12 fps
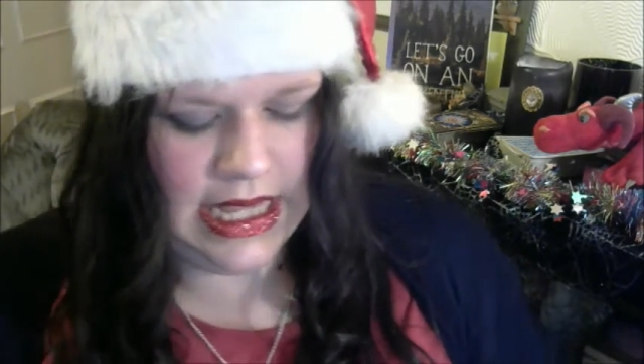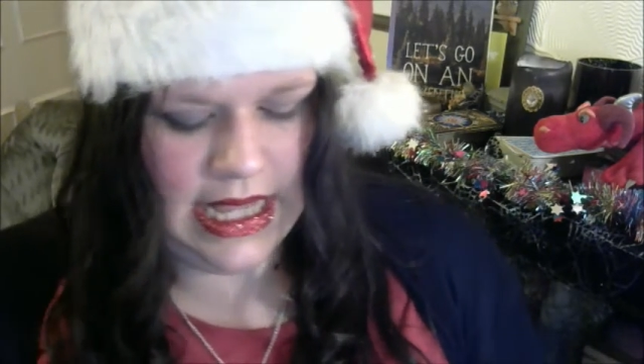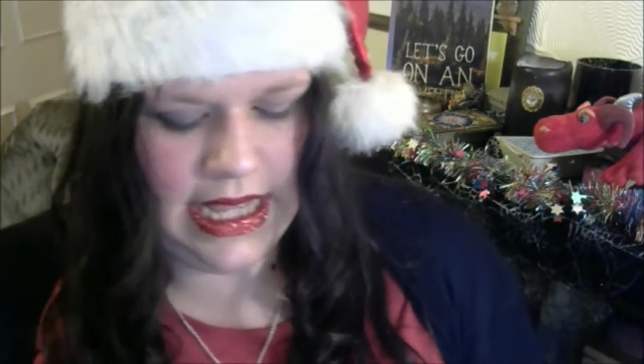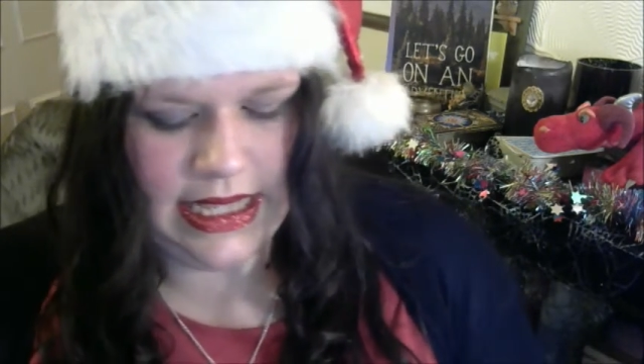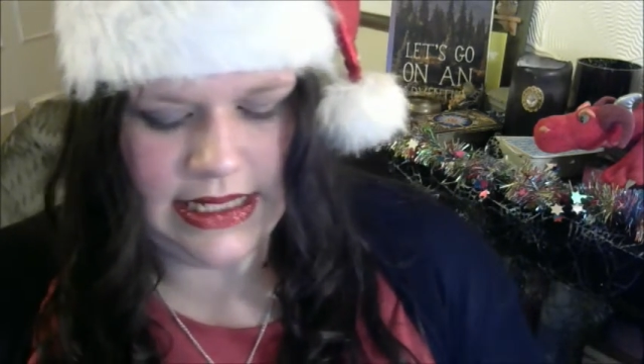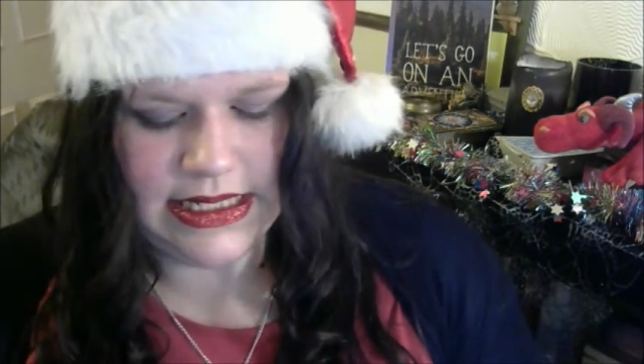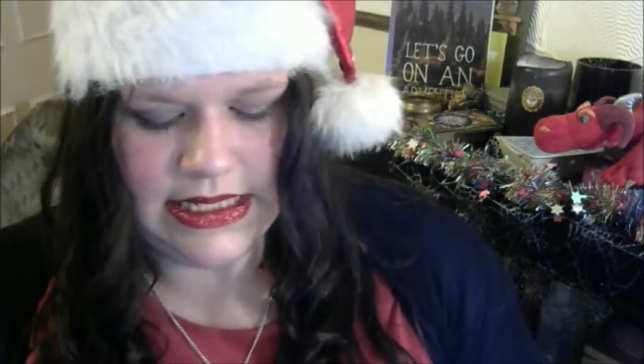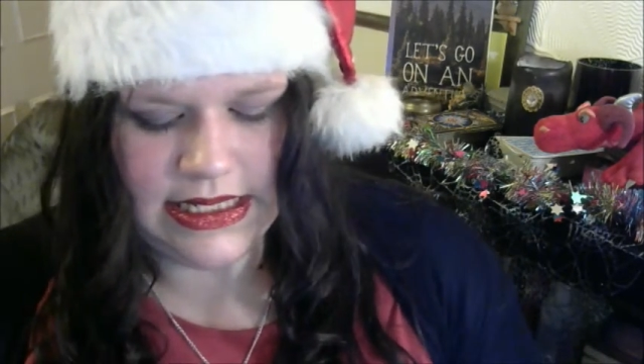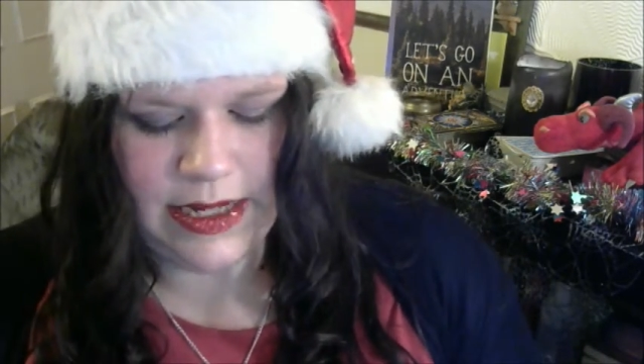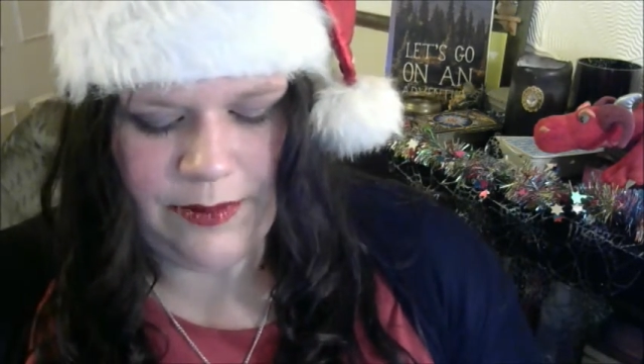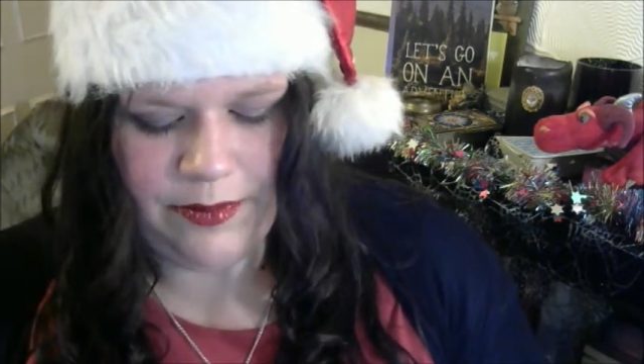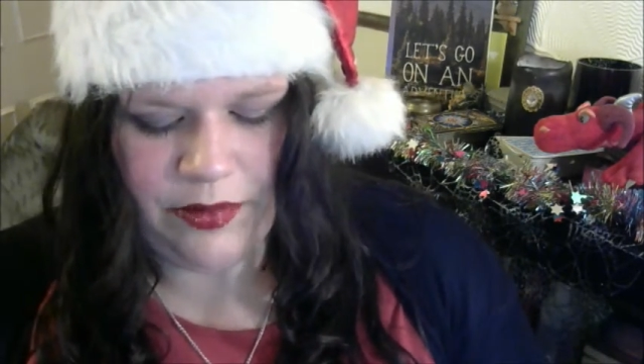and
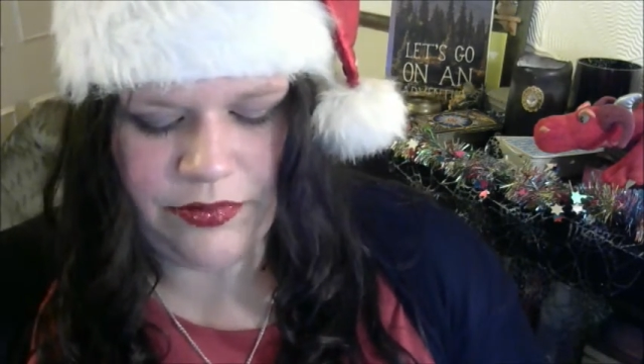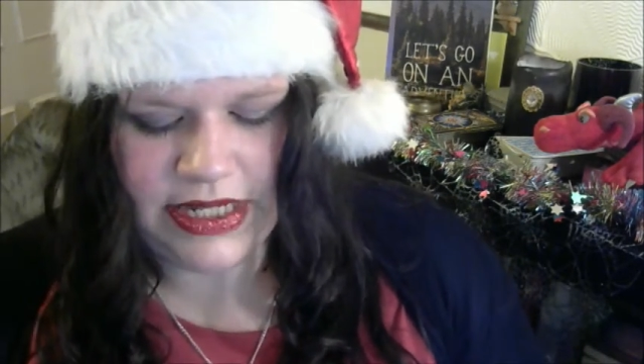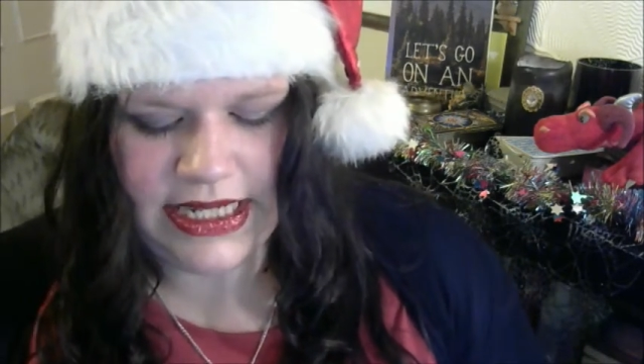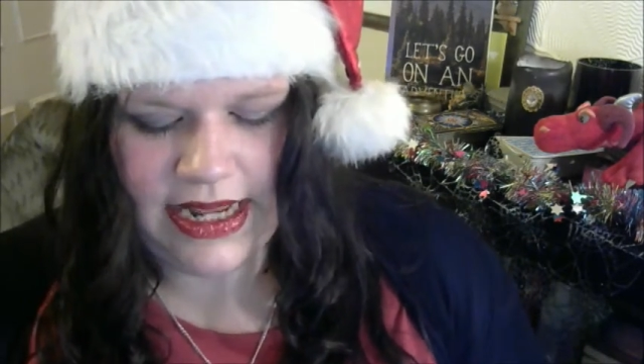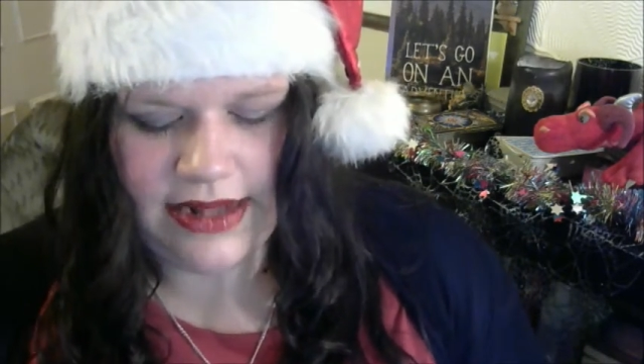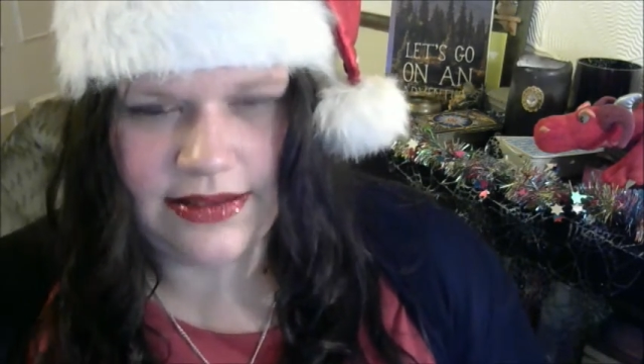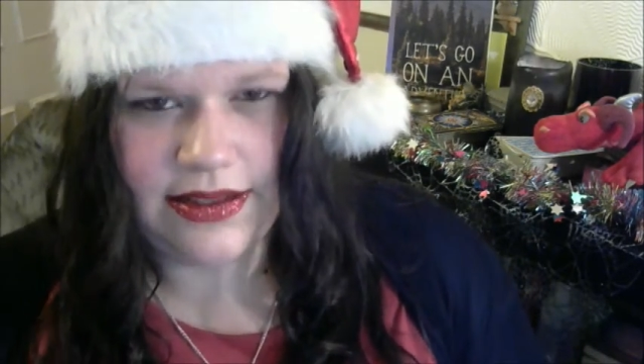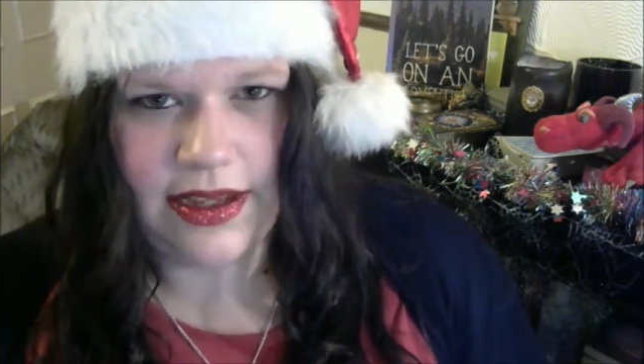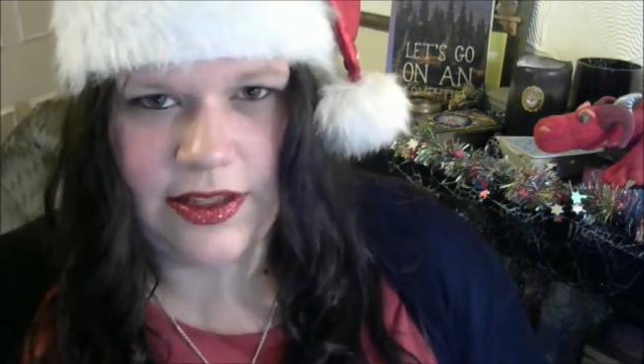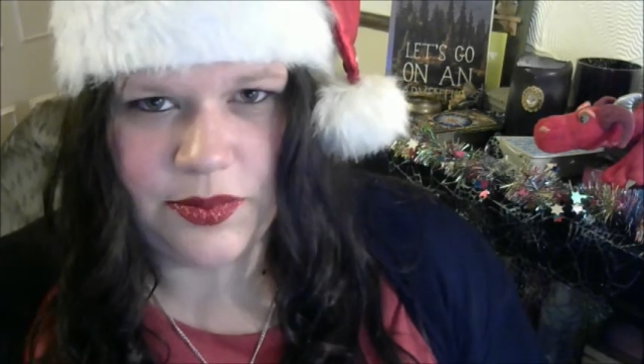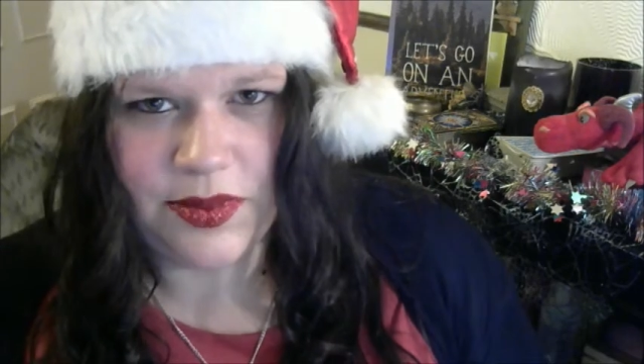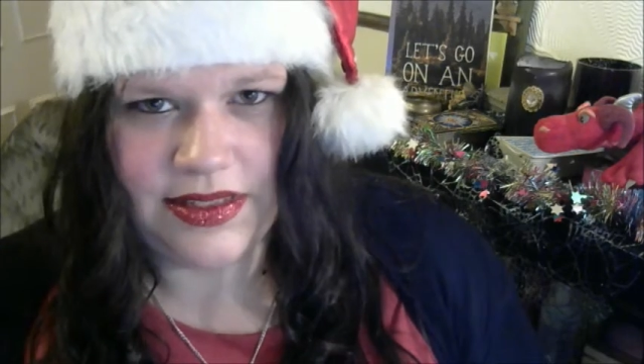it really
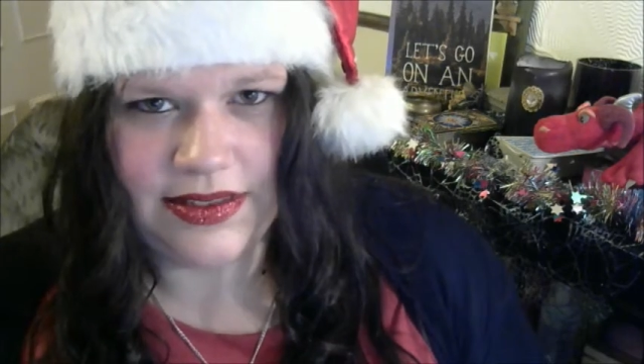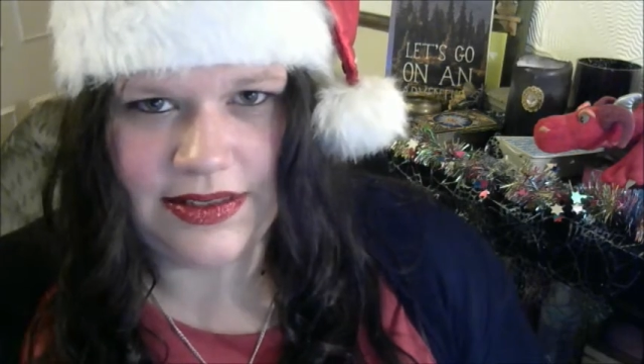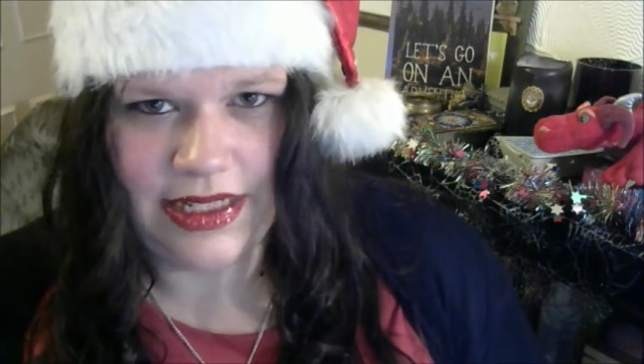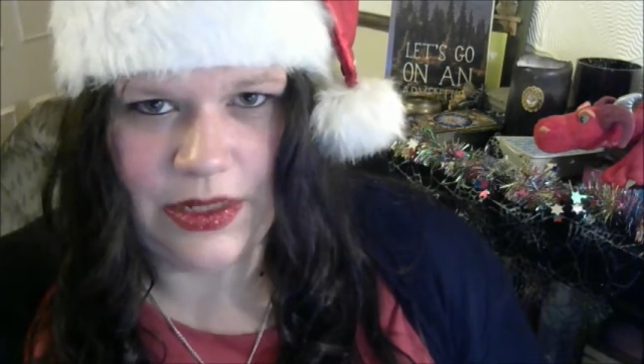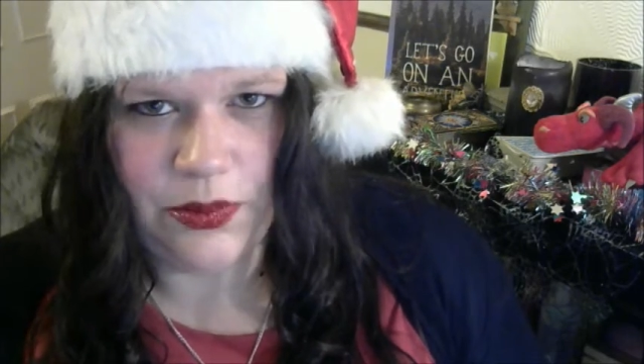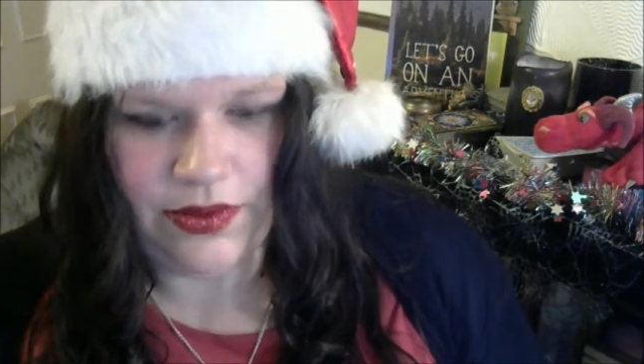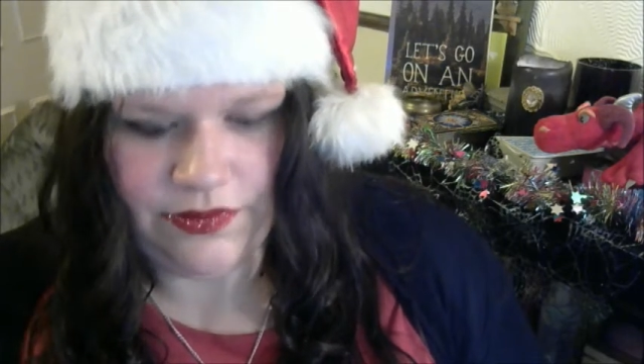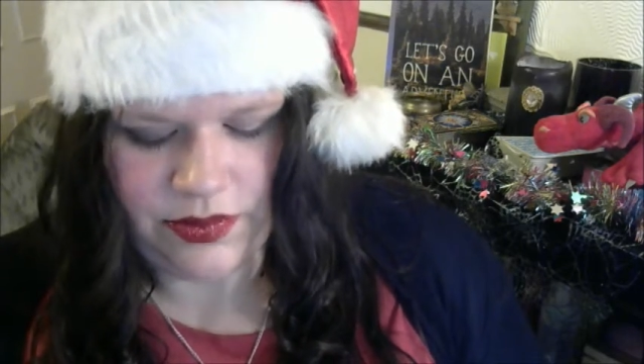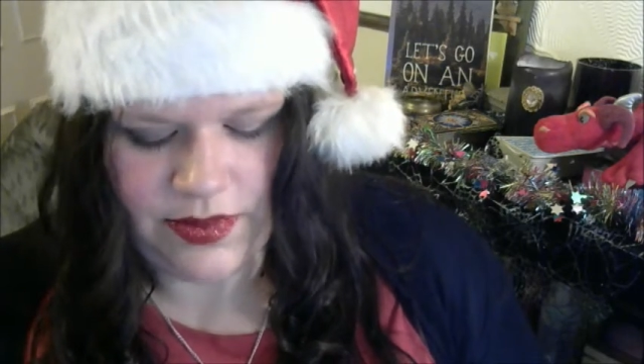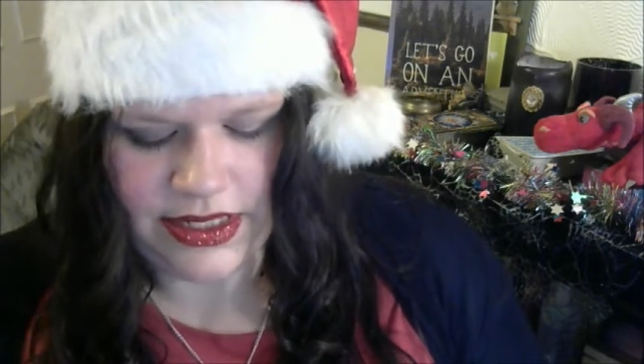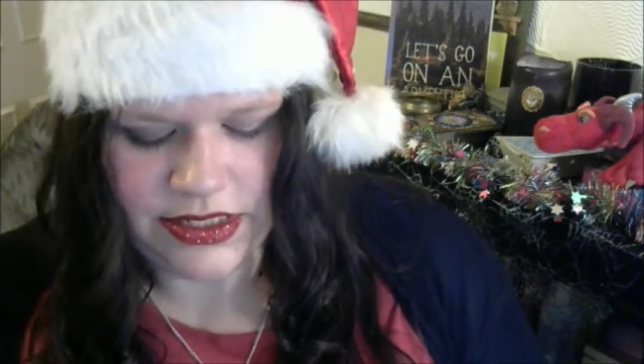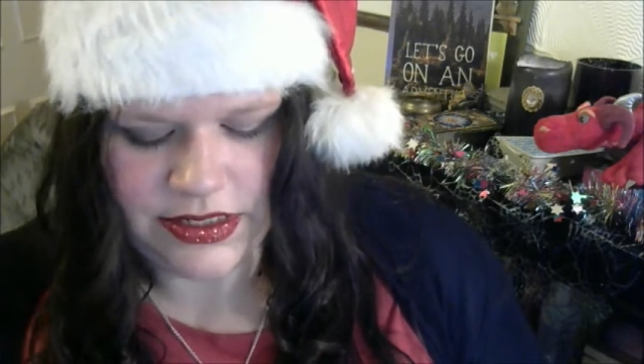excites me to see what
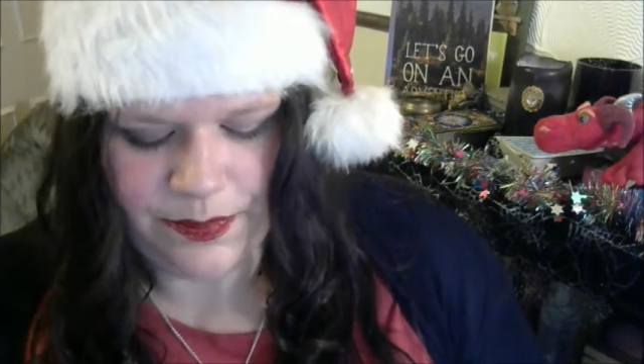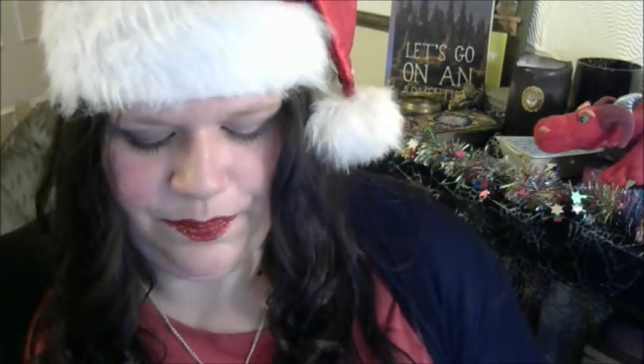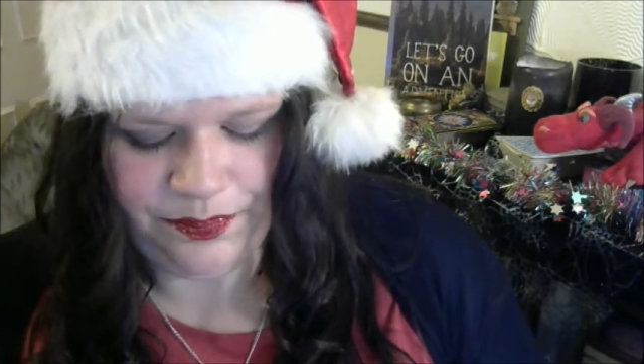information